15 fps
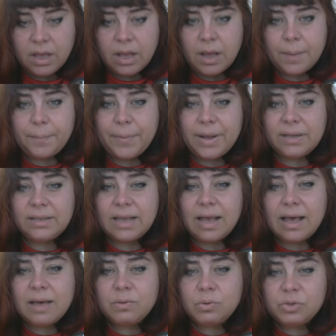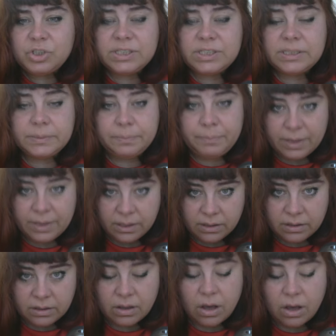But I will just speak